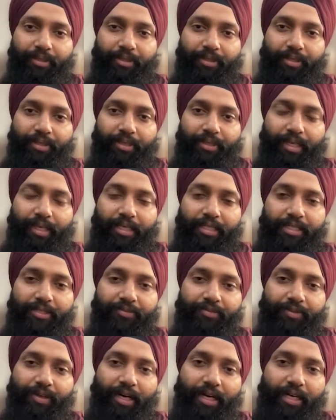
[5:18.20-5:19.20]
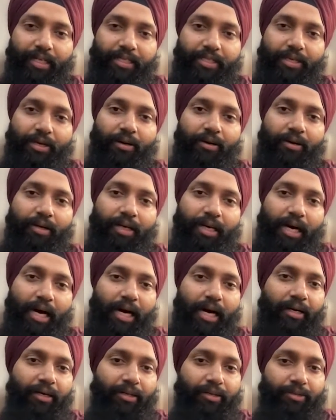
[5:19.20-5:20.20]
That Shefali solved a
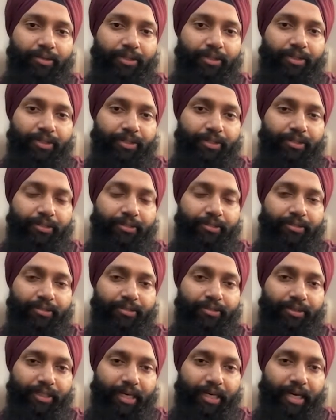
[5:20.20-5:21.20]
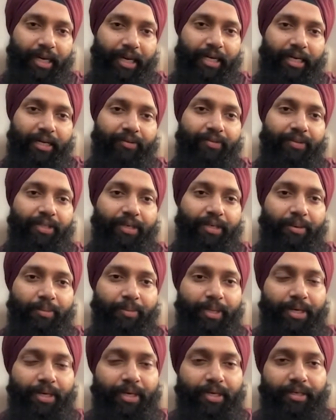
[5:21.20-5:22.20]
hard question correctly within a
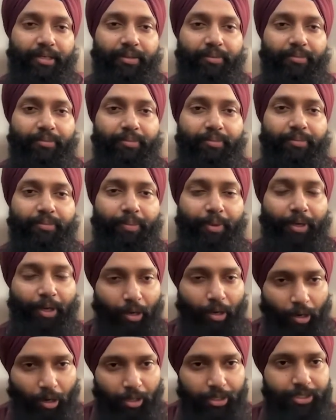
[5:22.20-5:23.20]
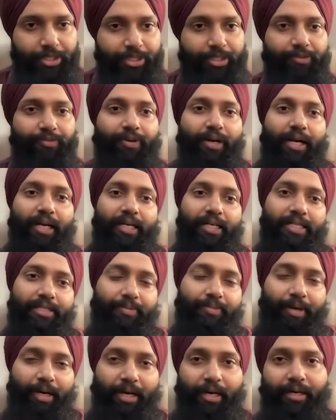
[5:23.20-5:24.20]
minute because Shefali is
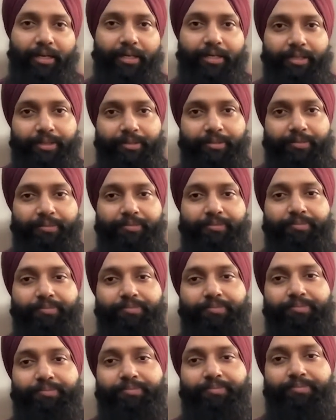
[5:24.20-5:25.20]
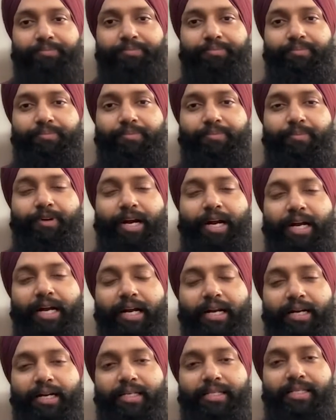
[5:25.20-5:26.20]
brilliant. Why
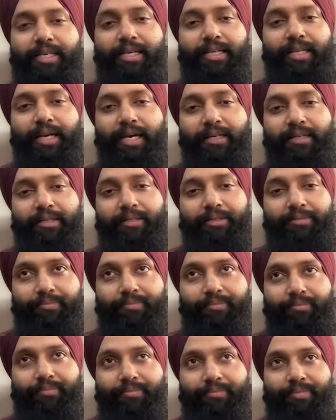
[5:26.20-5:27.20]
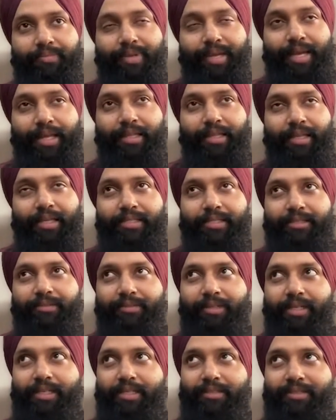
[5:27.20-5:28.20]
can't I say that? And then she
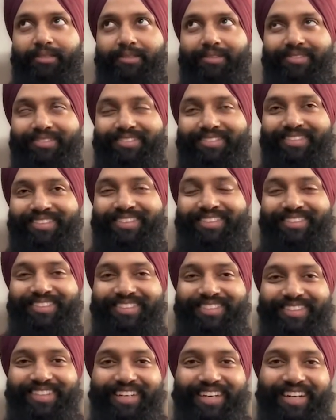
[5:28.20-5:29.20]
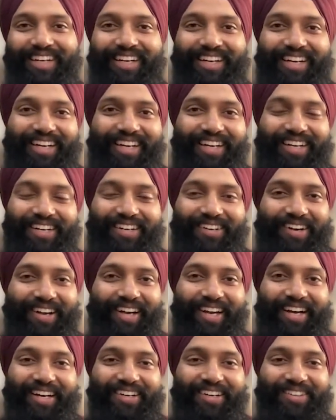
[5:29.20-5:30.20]
was,
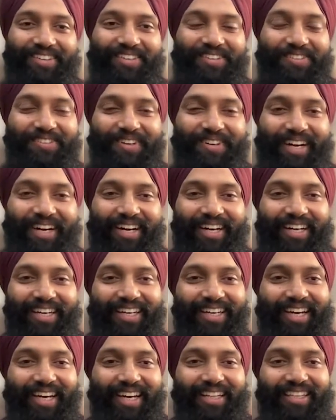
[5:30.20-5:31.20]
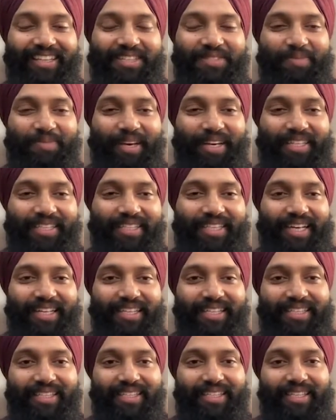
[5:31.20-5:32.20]
okay, I don't know. Yeah, this makes
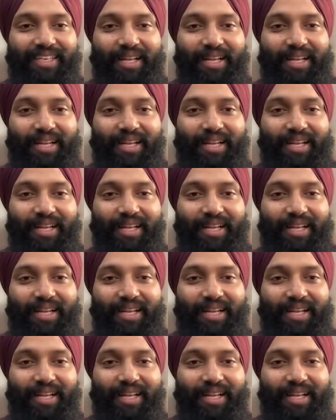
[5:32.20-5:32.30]
sense.